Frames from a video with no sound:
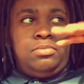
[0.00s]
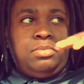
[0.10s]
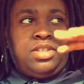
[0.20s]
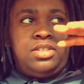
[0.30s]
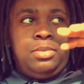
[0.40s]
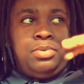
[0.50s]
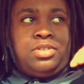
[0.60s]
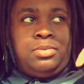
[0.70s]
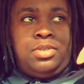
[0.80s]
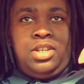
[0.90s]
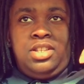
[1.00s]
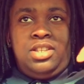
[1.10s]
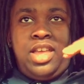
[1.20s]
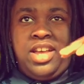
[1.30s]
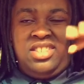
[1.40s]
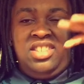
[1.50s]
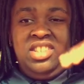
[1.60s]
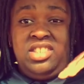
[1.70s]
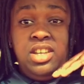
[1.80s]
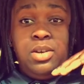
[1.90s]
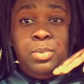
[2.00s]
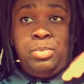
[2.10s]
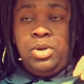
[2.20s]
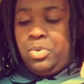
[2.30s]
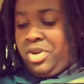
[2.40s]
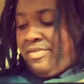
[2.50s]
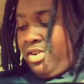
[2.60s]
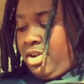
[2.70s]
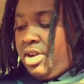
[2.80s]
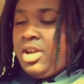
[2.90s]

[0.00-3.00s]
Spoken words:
mixed up or something and accidentally took them or whatever.